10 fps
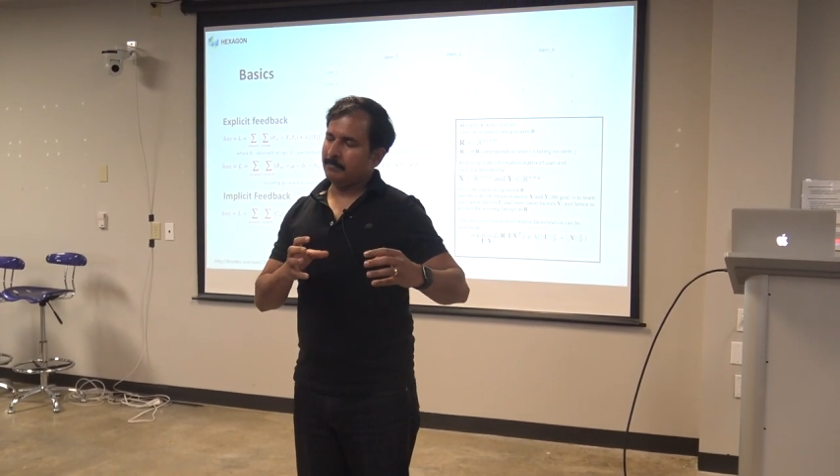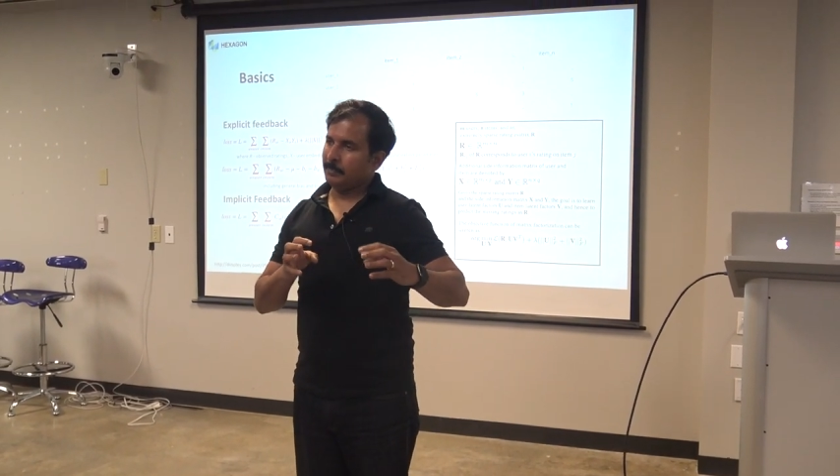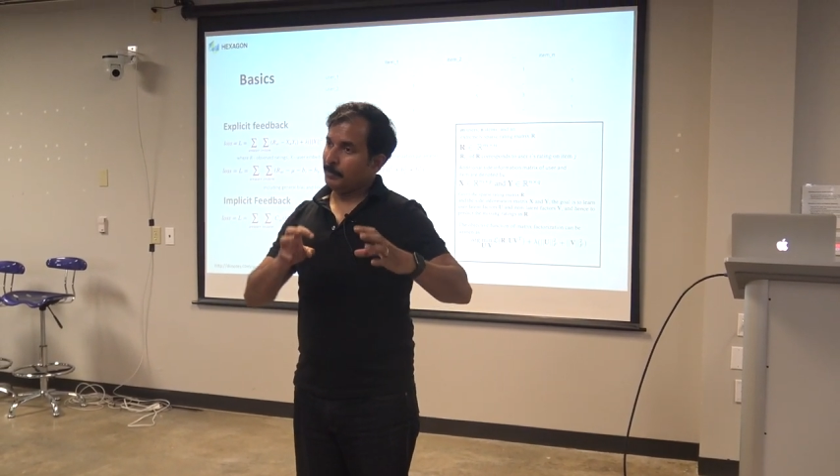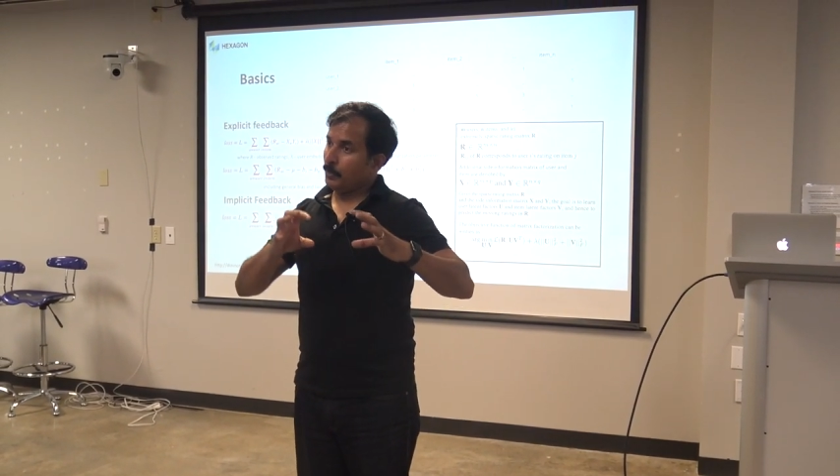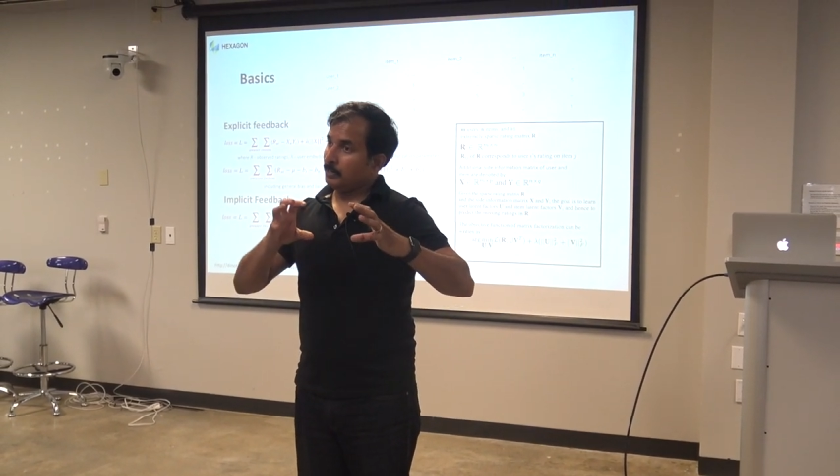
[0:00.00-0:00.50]

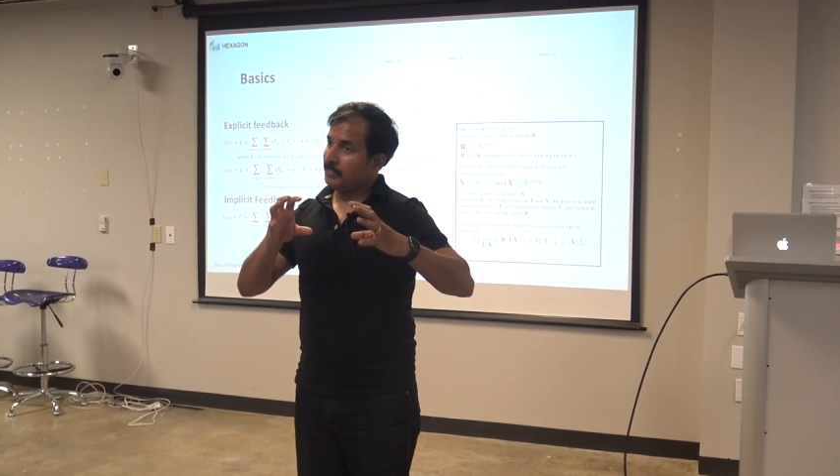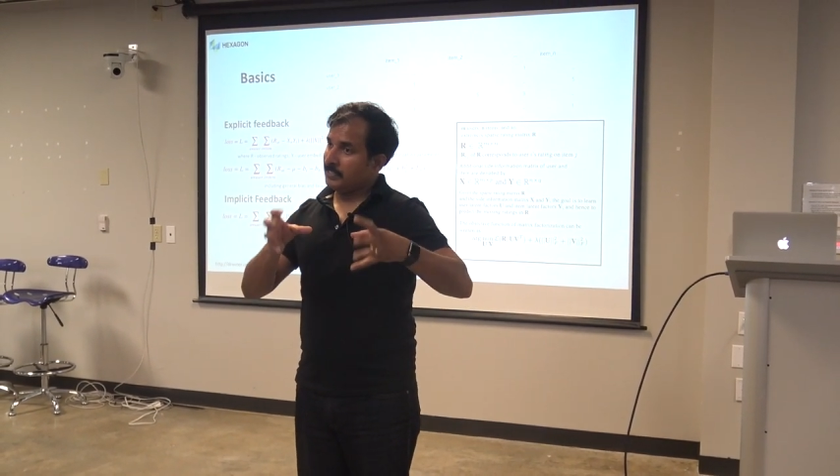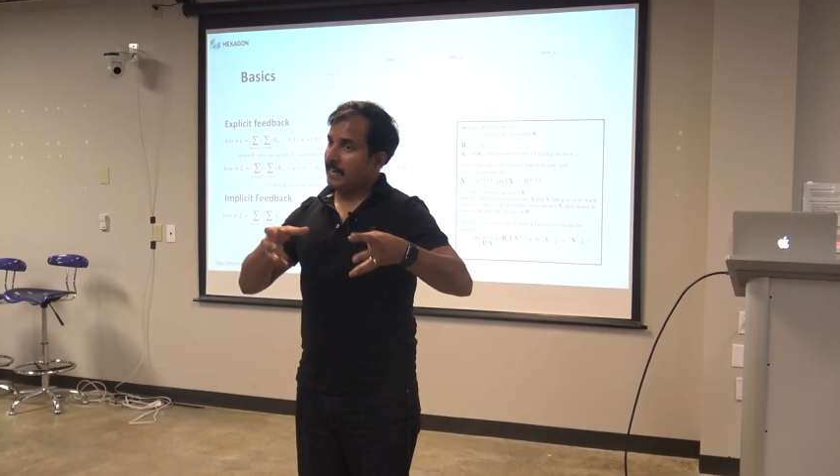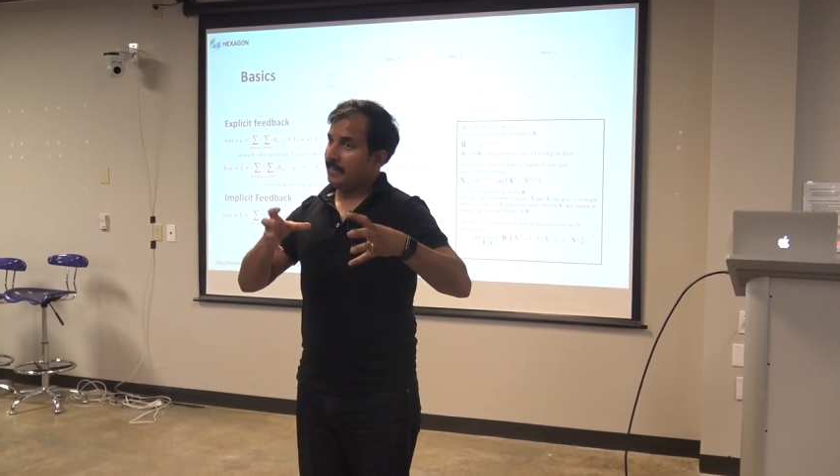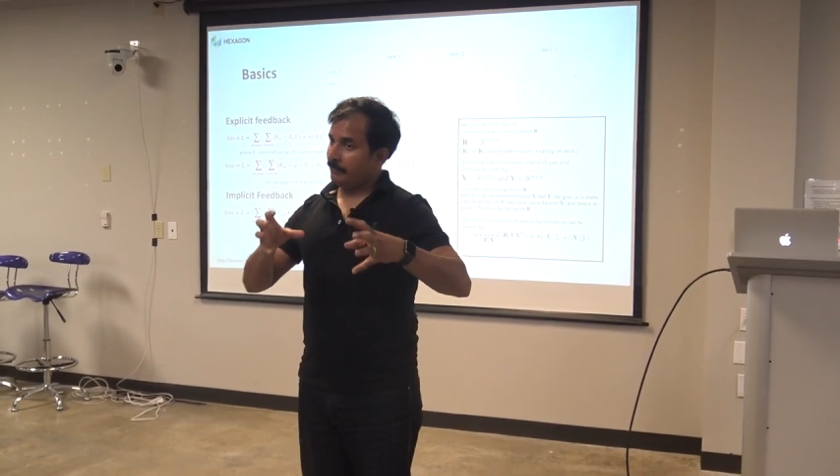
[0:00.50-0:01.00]
something called
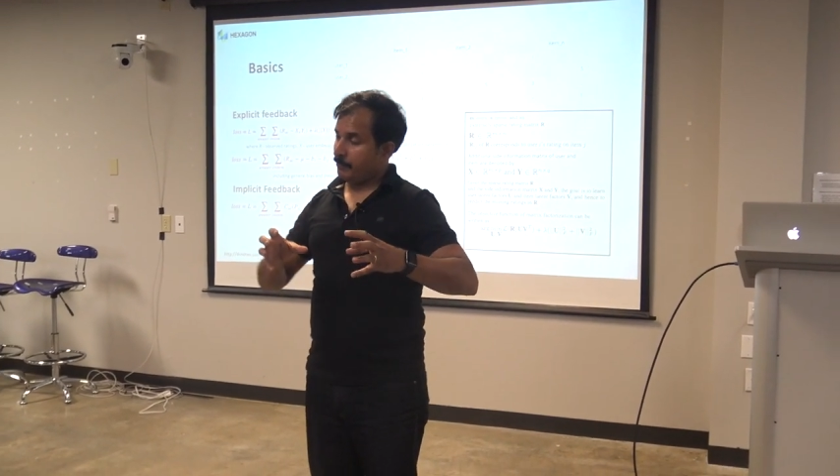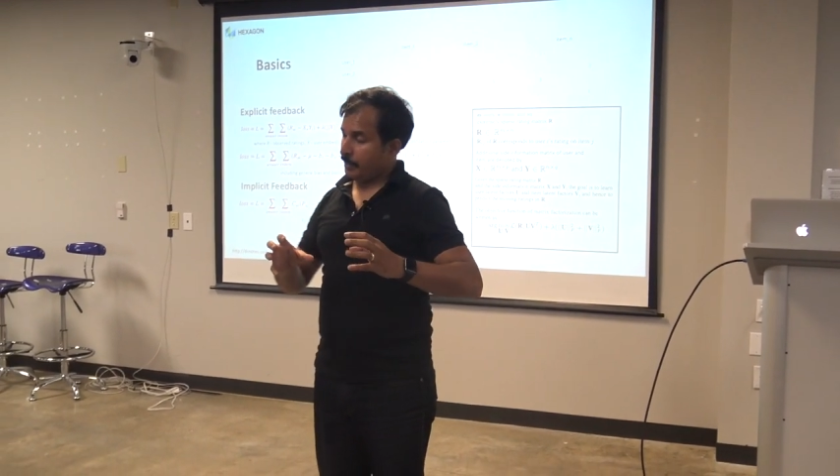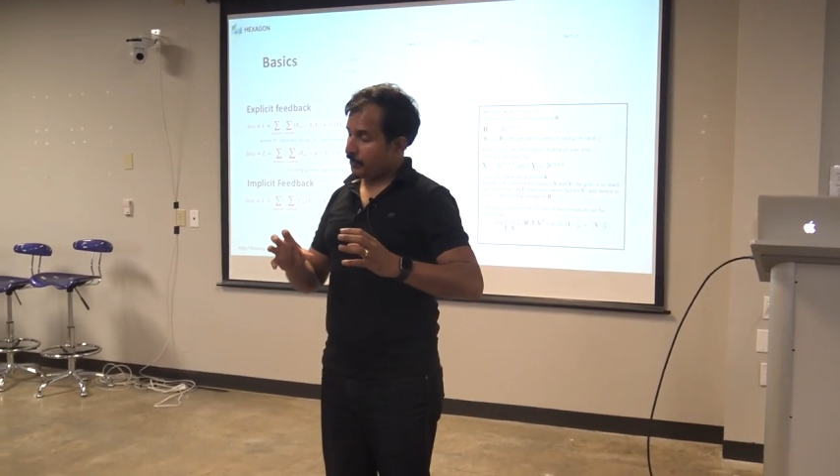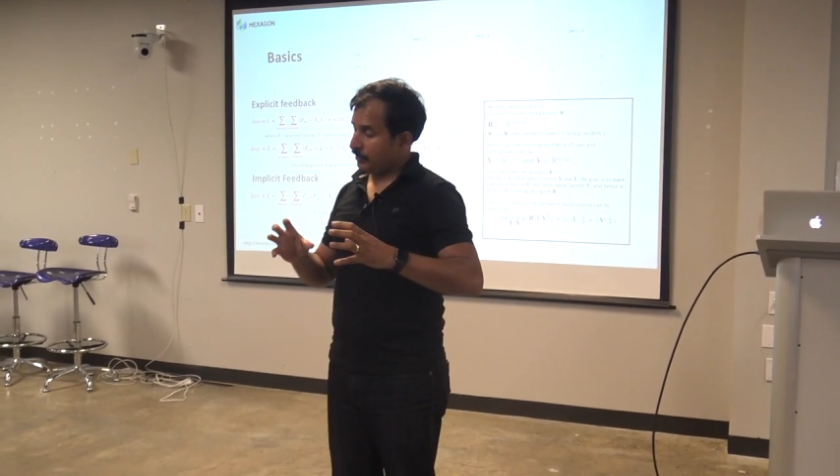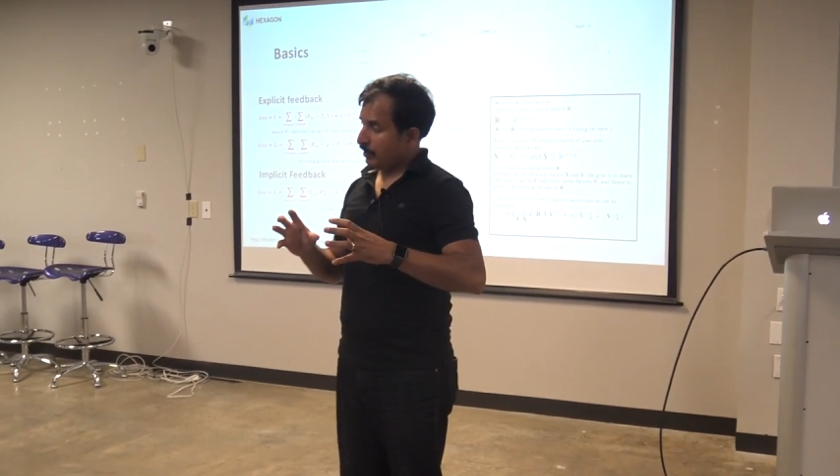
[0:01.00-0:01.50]
side
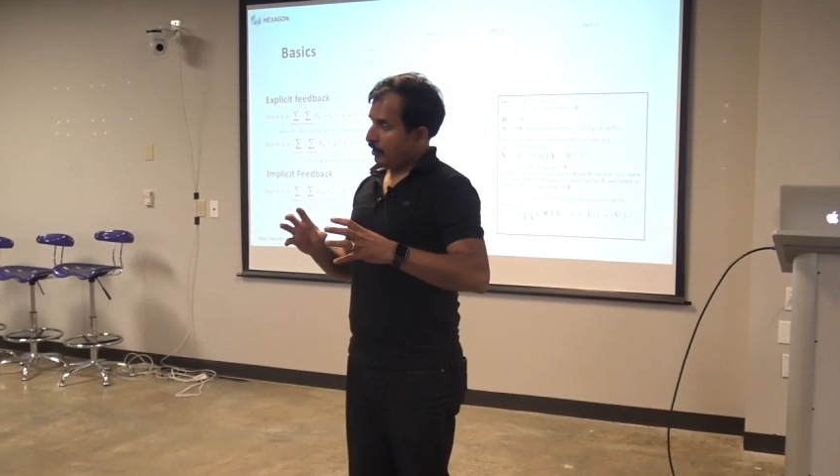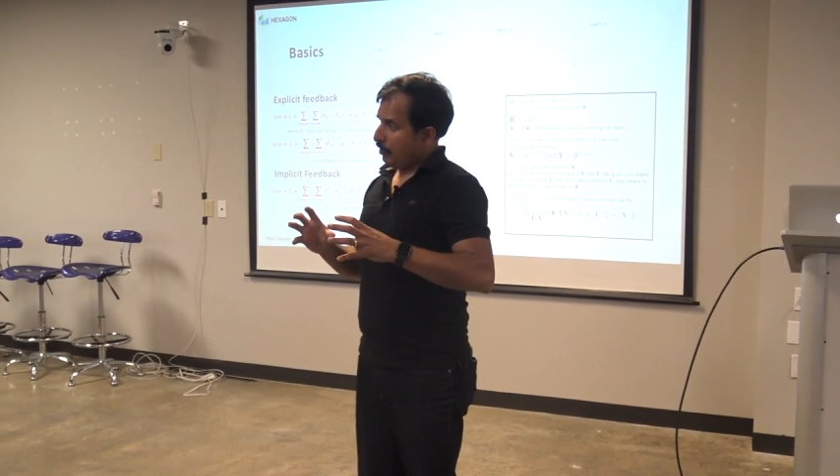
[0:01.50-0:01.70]
information.